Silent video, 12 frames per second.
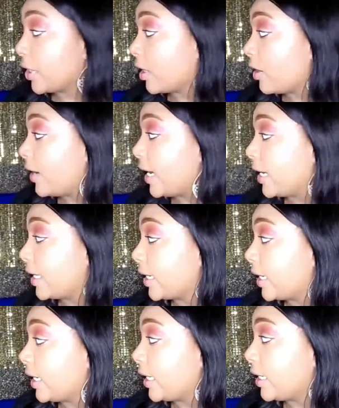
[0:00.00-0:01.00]
I'm going to go ahead
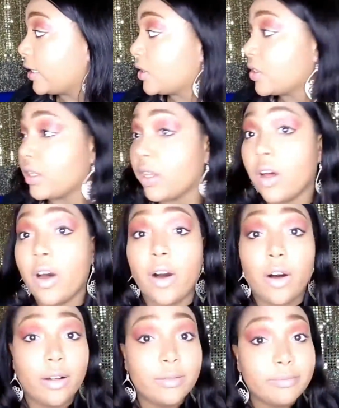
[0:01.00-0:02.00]
and get into the
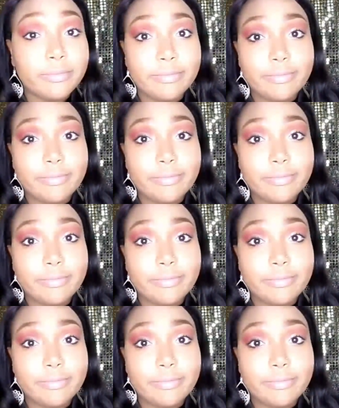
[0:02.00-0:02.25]
haul.